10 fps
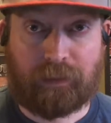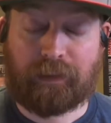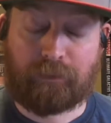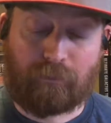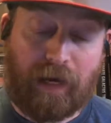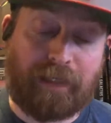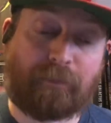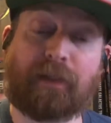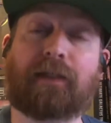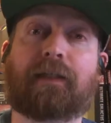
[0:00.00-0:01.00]
In my
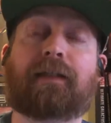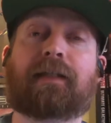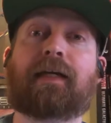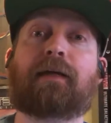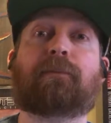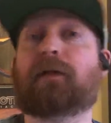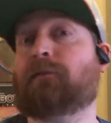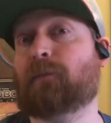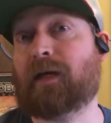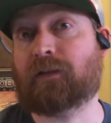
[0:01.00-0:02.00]
opinion, the gameplay
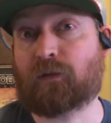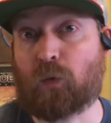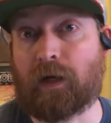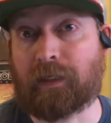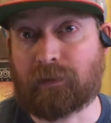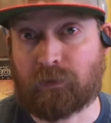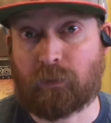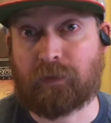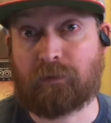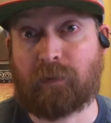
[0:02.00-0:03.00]
for Madden 20 is
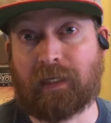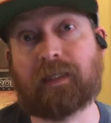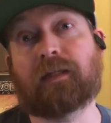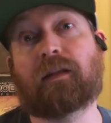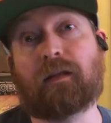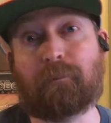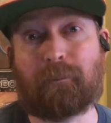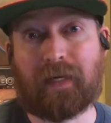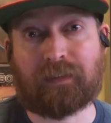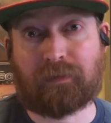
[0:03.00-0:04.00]
going to make it the
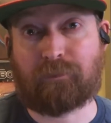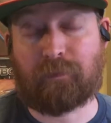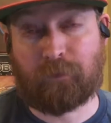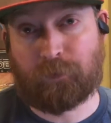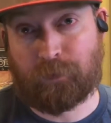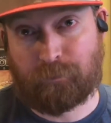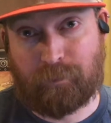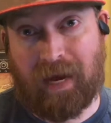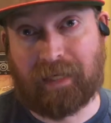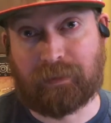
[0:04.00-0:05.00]
best version of
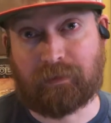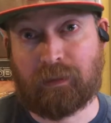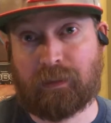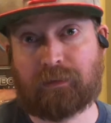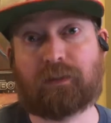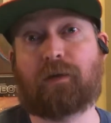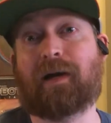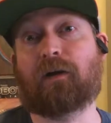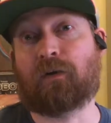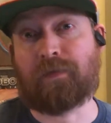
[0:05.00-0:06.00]
Madden to come
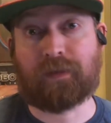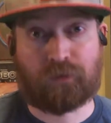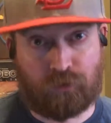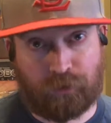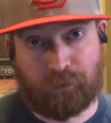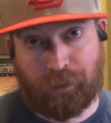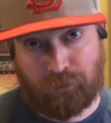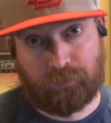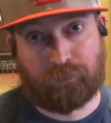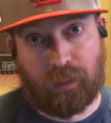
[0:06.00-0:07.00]
out on this
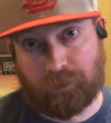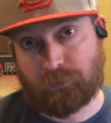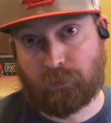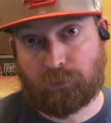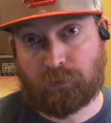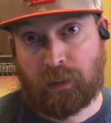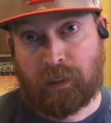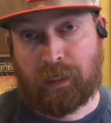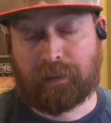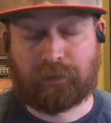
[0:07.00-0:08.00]
generation of consoles.
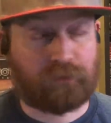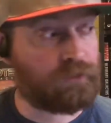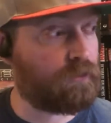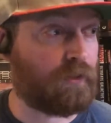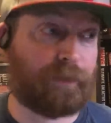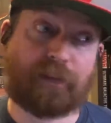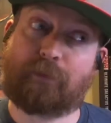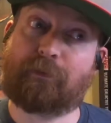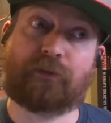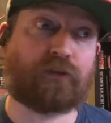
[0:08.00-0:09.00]
I think there's still going to be
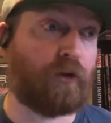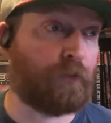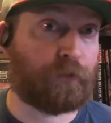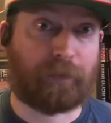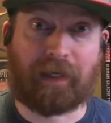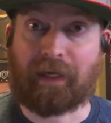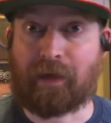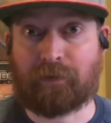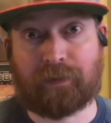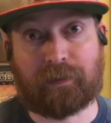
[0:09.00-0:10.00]
some nostalgia about
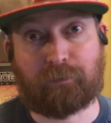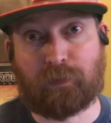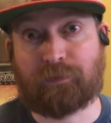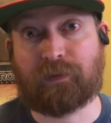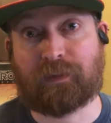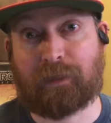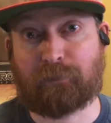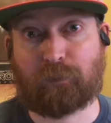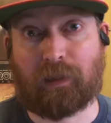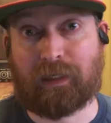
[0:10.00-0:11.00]
how the previous
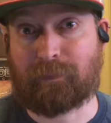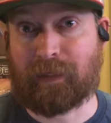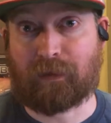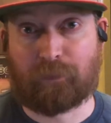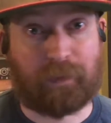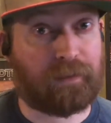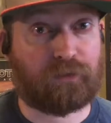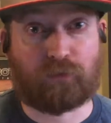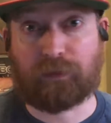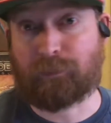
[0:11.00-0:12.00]
games played back on
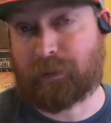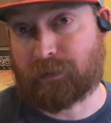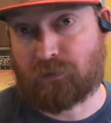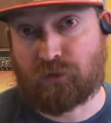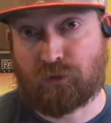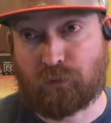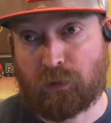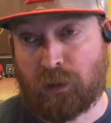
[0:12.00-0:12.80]
PS3 and PS2,